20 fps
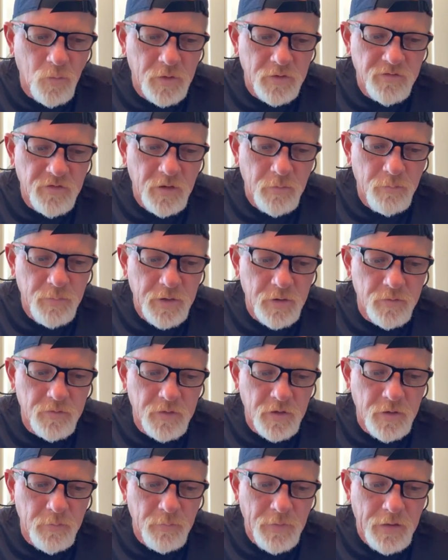Once I built
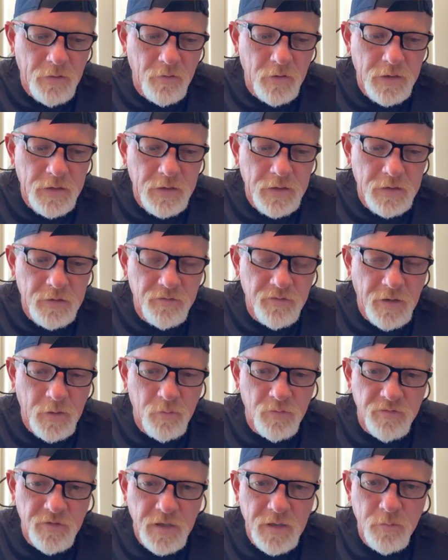up my legs, I
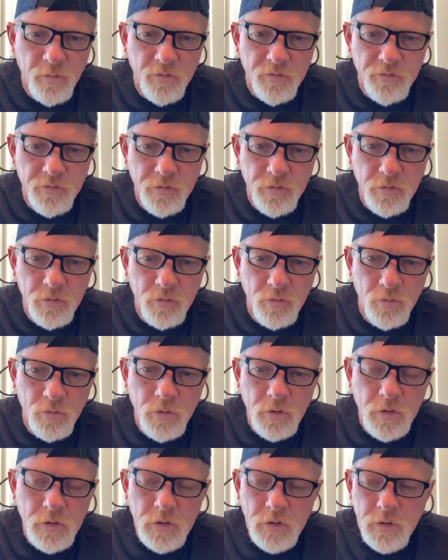was able to